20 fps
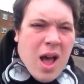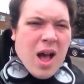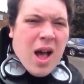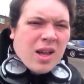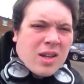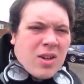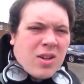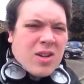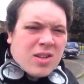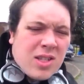
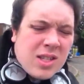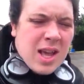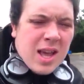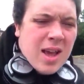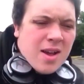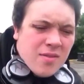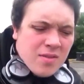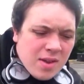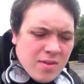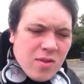I gotta say,
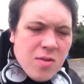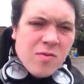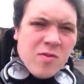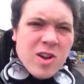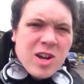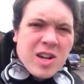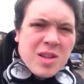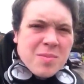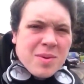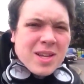I've never
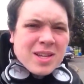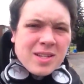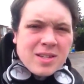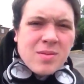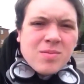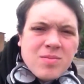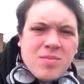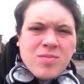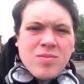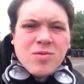really
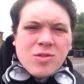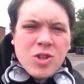been